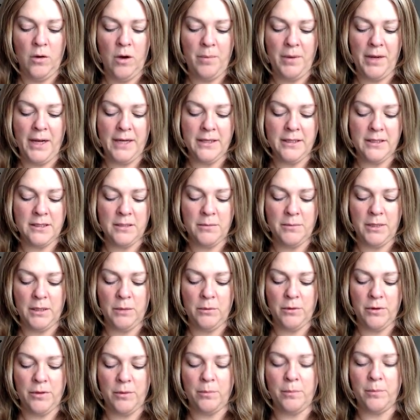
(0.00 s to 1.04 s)
go up against
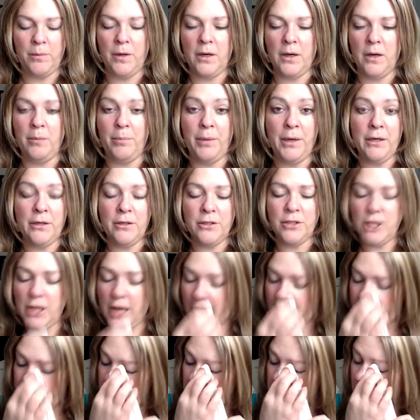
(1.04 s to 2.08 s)
somebody with a, a bigger
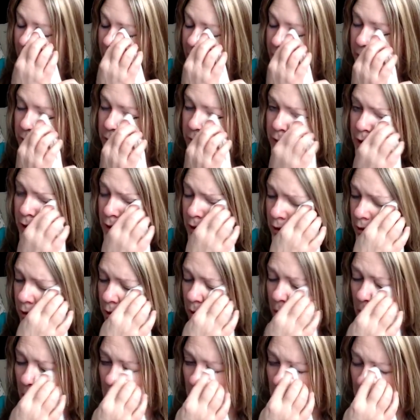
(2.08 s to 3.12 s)
channel. I don't
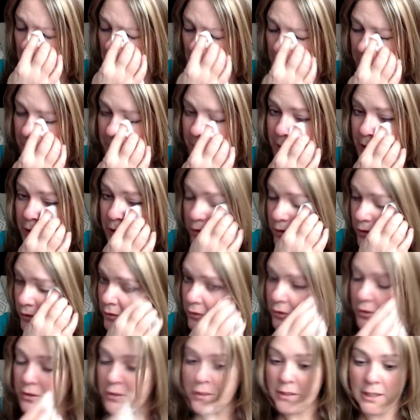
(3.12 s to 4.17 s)
know. Um, bigger
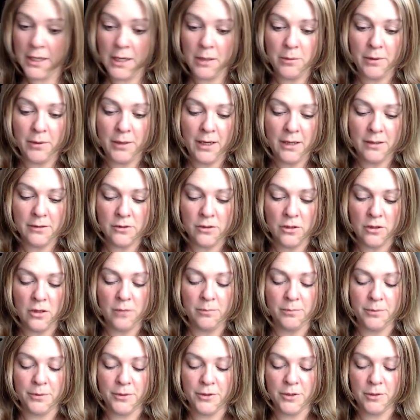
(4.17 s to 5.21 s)
than hers anyway. It's
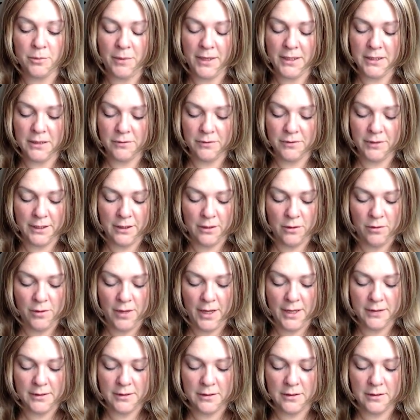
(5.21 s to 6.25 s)
all perspective. I
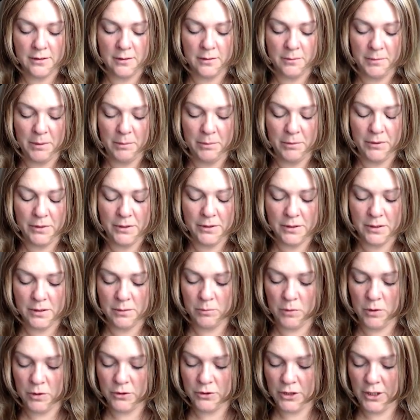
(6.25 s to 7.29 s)
know that's to some people
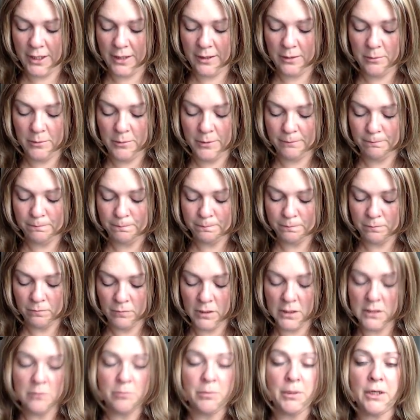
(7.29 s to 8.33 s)
it's a small channel, but
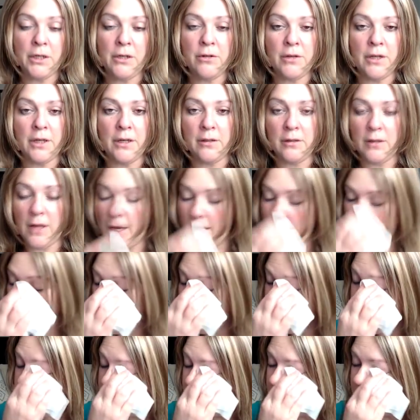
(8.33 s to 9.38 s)
it's bigger than a
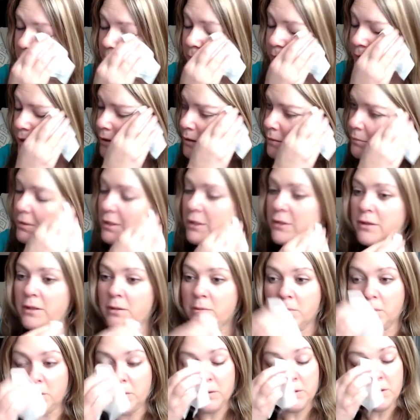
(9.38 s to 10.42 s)
lot of them. Probably
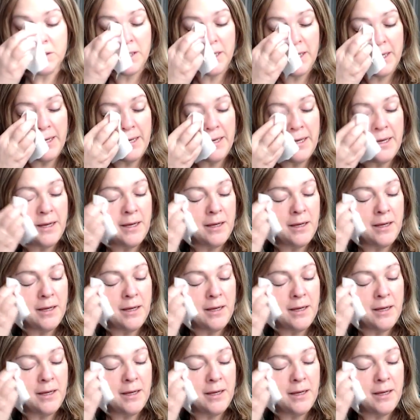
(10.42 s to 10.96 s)
bigger than most.